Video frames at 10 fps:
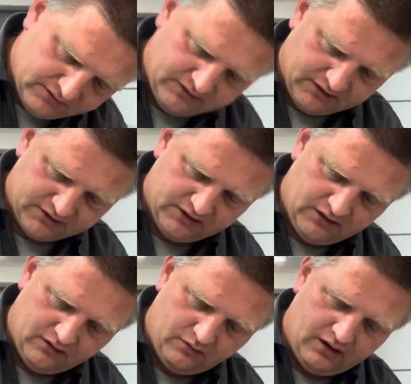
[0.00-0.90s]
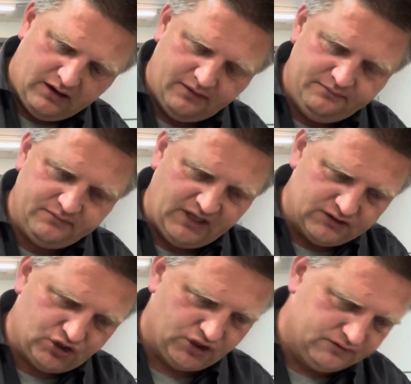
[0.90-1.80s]
There is no
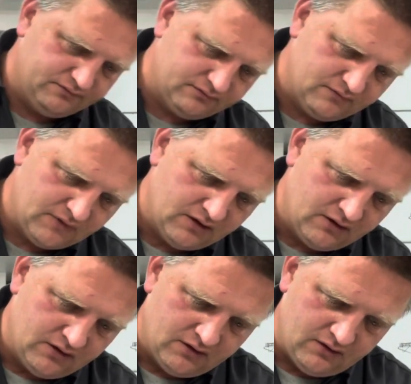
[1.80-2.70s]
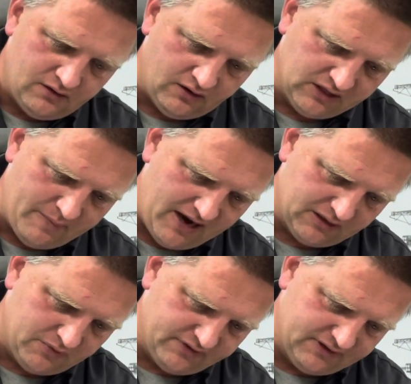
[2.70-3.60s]
tension on the
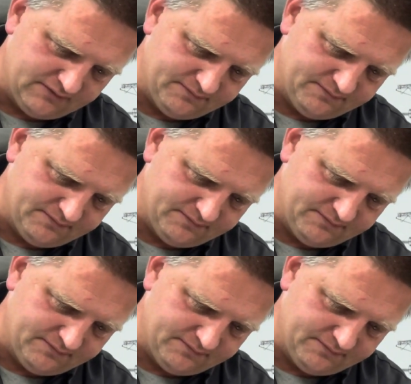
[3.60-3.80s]
bottom of it.